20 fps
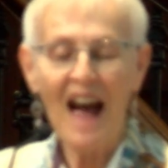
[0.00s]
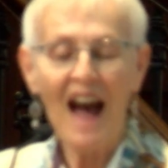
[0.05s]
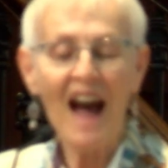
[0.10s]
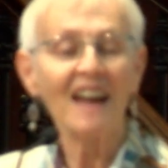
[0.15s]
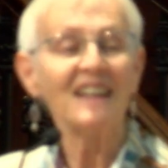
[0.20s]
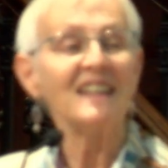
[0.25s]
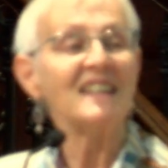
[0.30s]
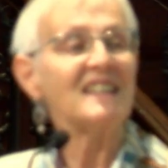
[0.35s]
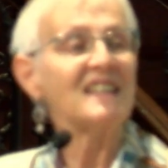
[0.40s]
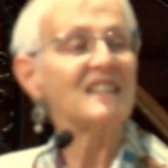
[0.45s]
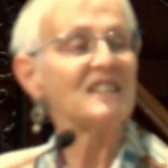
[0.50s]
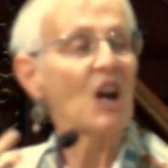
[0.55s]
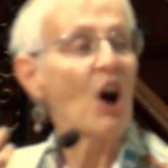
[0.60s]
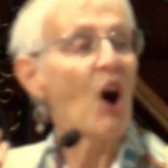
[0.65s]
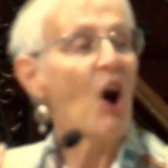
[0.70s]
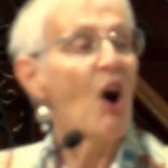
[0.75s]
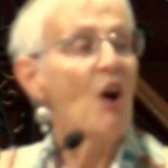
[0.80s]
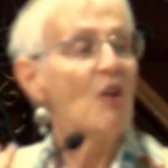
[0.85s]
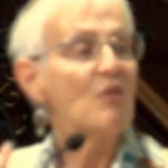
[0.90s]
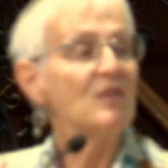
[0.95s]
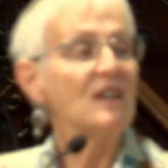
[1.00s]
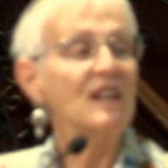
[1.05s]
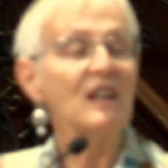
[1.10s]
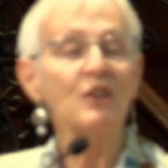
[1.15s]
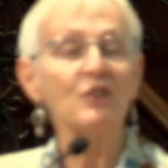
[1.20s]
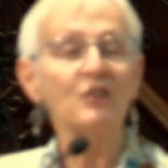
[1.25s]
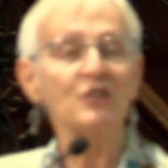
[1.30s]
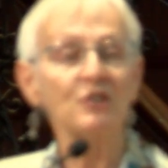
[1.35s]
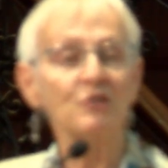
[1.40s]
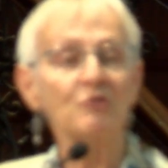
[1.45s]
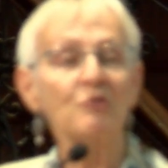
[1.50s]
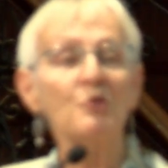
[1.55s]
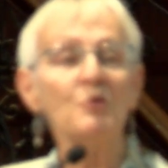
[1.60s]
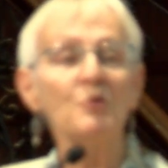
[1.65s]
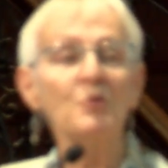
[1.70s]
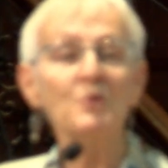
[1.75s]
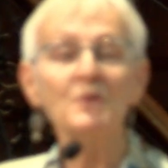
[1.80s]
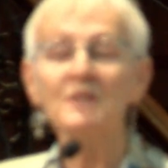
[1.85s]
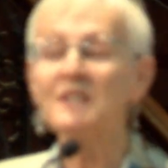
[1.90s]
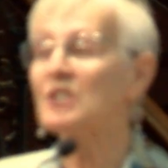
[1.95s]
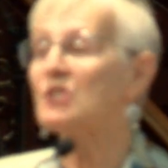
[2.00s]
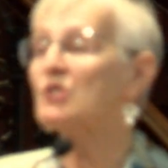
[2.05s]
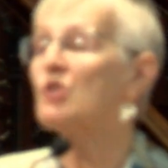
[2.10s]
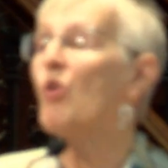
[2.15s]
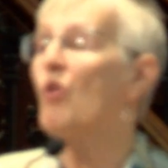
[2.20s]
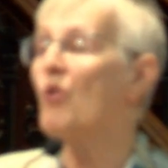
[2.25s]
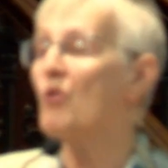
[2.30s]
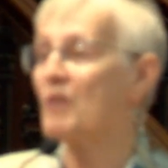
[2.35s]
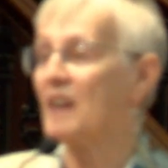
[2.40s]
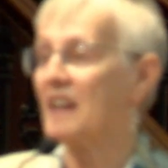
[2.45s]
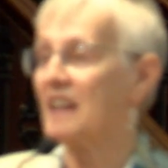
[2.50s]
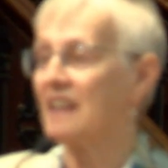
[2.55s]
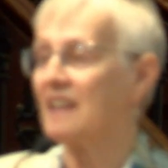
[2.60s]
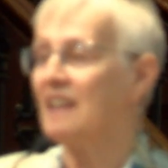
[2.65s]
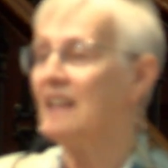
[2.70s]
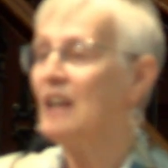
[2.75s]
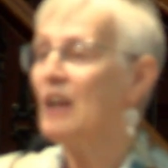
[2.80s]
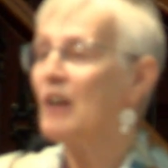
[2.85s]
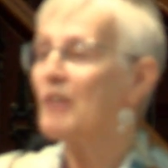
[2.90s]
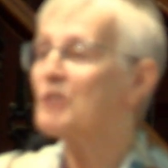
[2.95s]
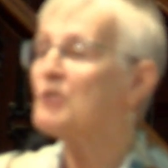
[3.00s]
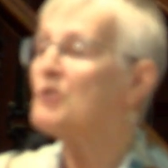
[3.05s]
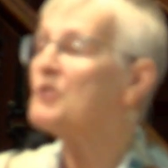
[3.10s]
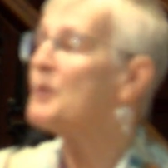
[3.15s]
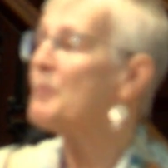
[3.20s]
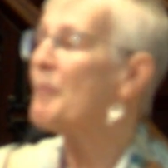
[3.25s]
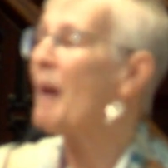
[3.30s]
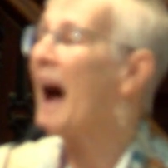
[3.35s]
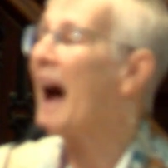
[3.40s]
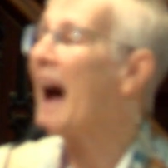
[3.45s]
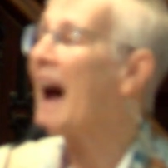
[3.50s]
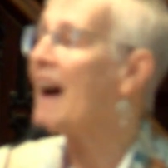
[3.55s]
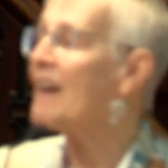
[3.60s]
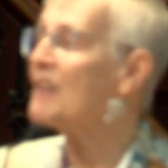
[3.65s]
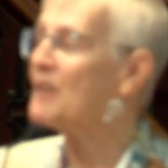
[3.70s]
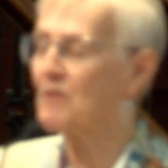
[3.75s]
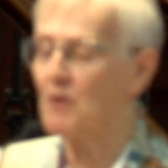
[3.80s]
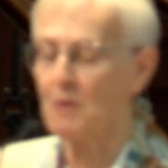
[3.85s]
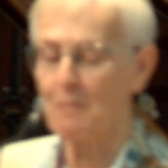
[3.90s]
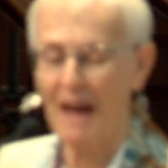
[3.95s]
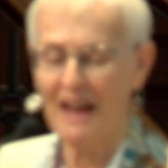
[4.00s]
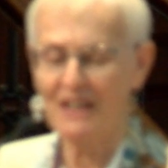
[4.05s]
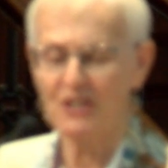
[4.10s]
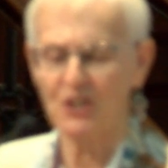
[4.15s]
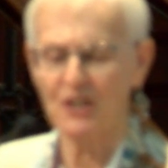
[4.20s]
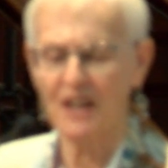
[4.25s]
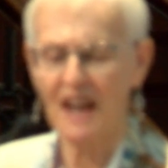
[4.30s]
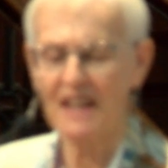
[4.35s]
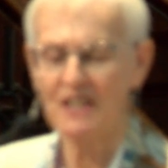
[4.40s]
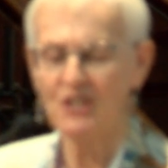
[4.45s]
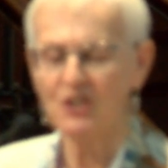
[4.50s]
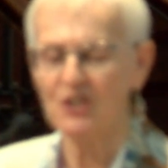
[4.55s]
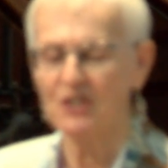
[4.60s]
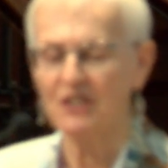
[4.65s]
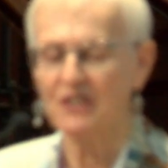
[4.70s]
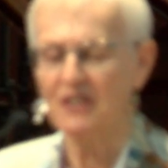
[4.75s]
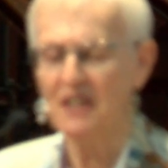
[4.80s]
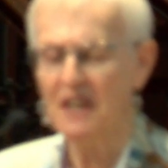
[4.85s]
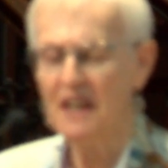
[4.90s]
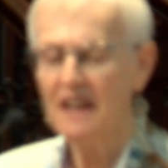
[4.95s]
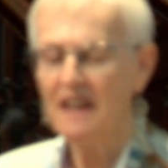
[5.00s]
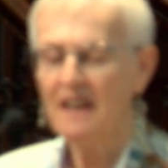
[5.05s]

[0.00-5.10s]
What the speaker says: And it is only through story, through the power of imagination,